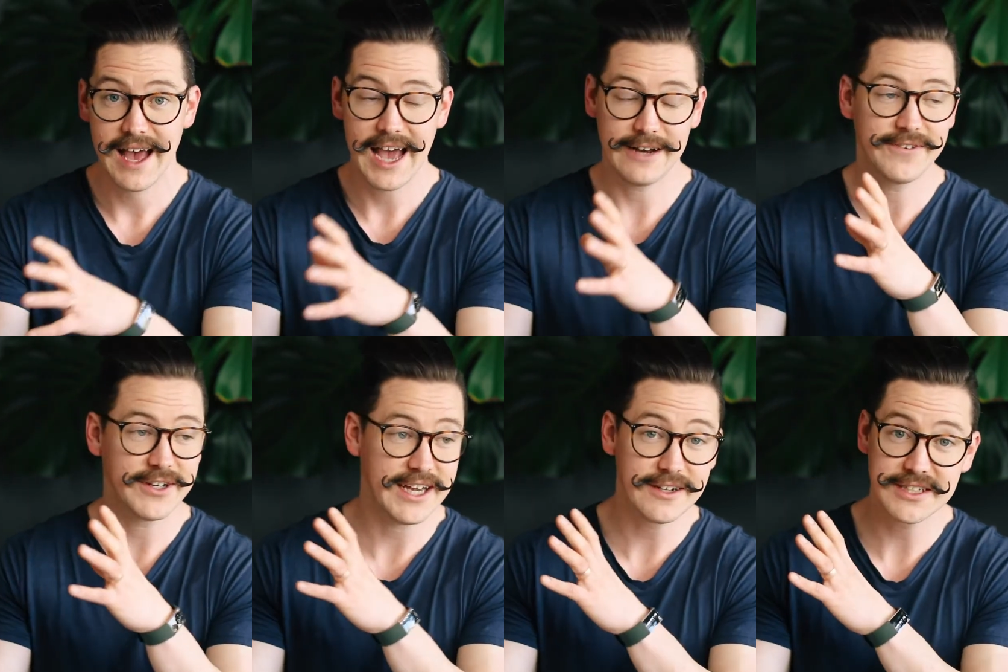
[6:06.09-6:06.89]
And for
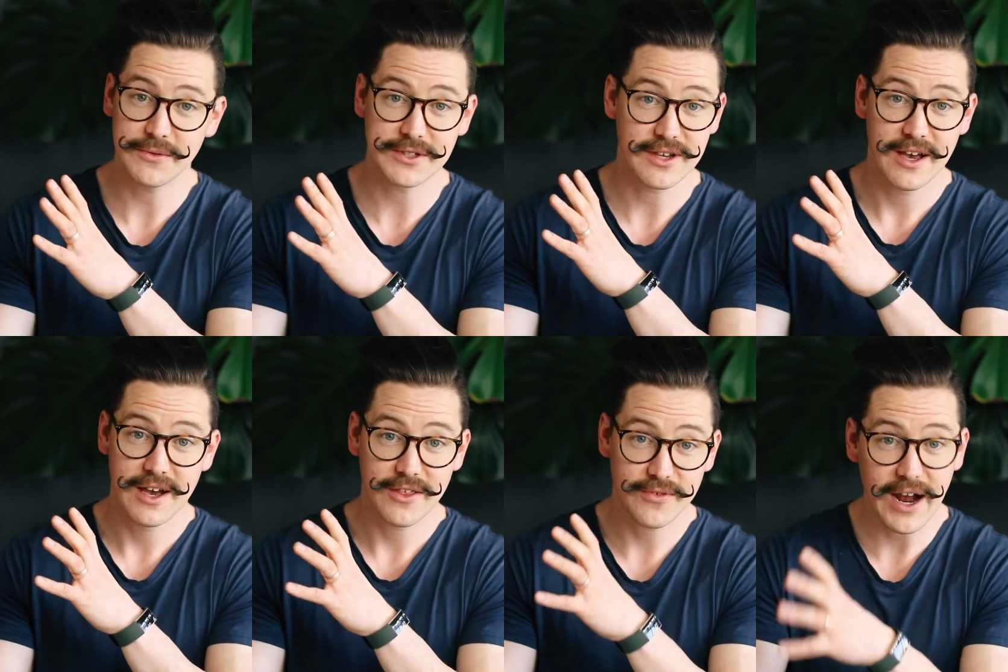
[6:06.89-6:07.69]
years it was
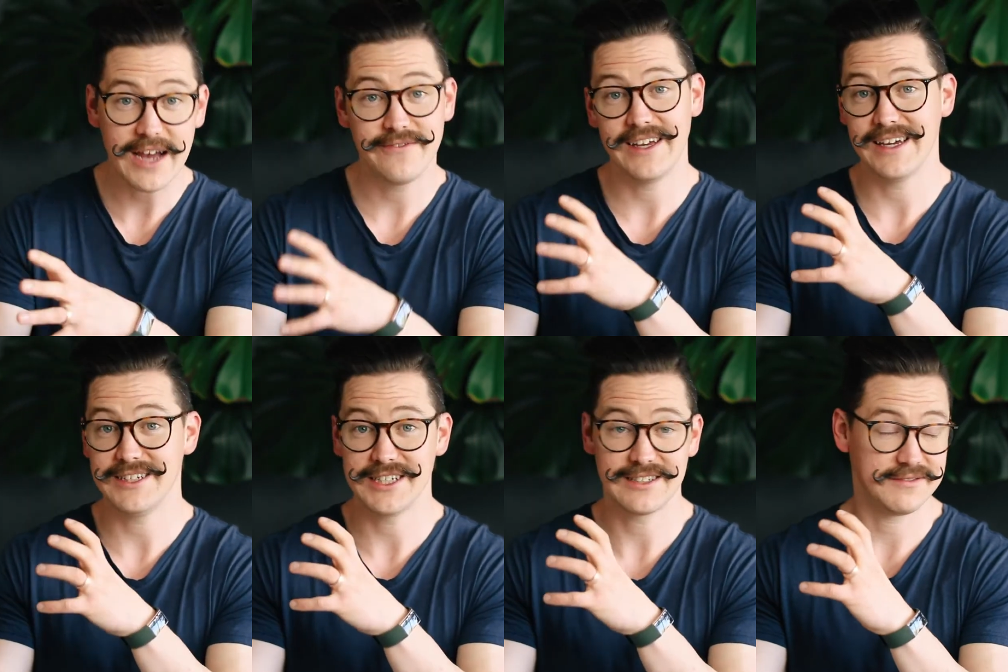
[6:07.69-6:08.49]
thriving and
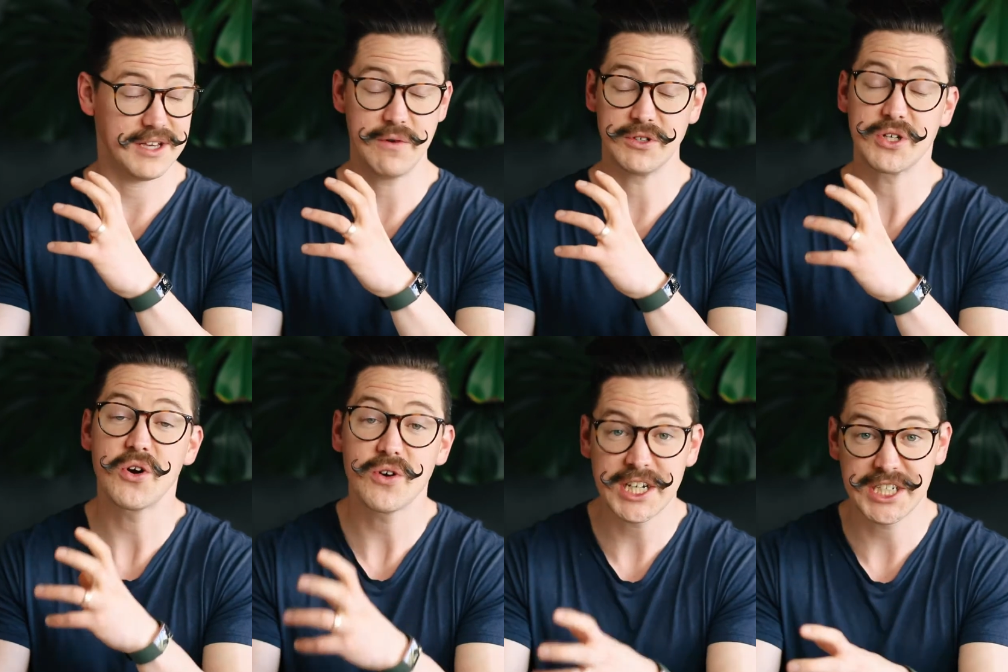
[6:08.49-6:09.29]
it was
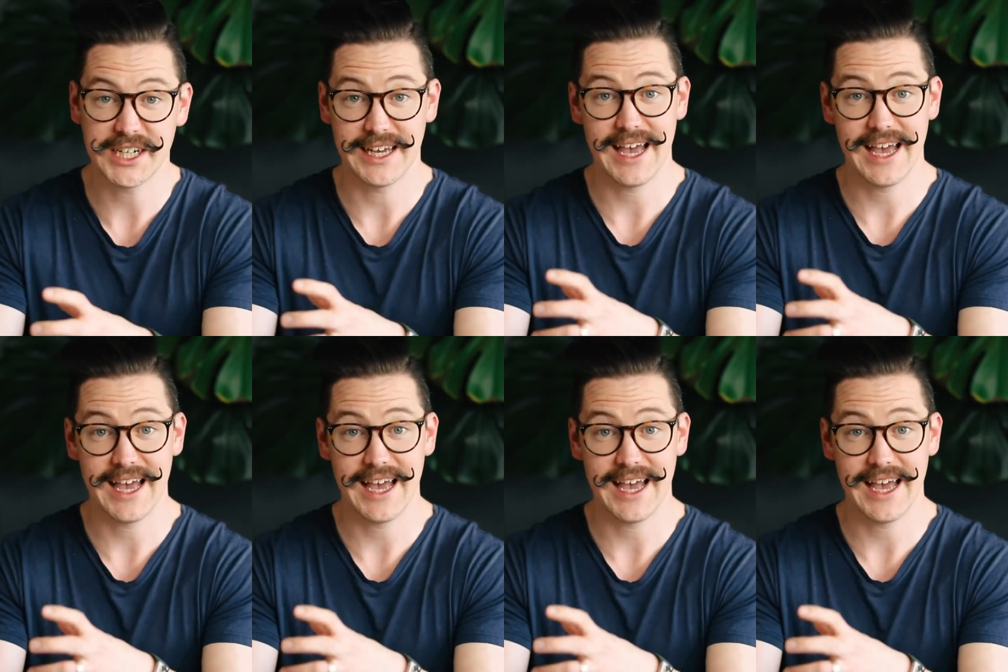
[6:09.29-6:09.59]
crushing.